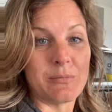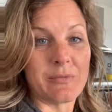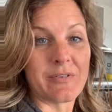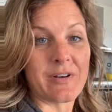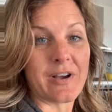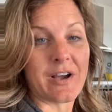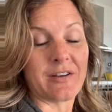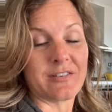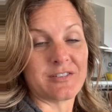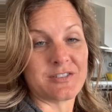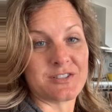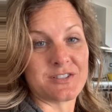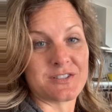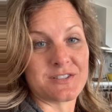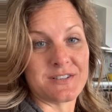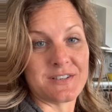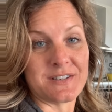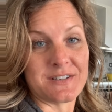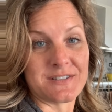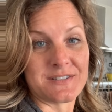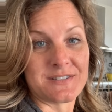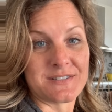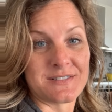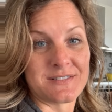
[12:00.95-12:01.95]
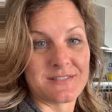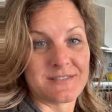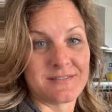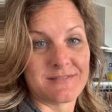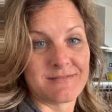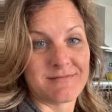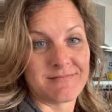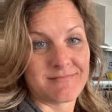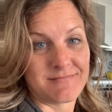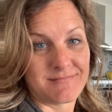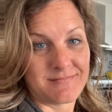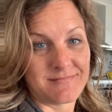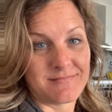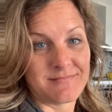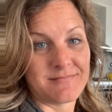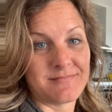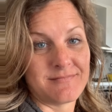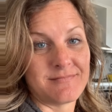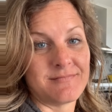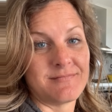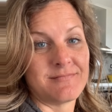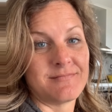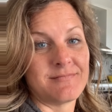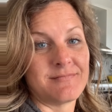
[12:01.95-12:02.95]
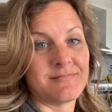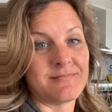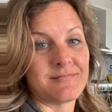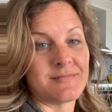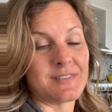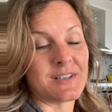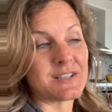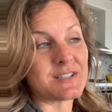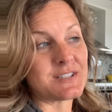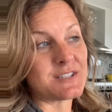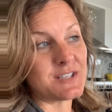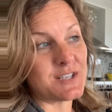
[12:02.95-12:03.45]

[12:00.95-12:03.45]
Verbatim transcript: of consciousness. That's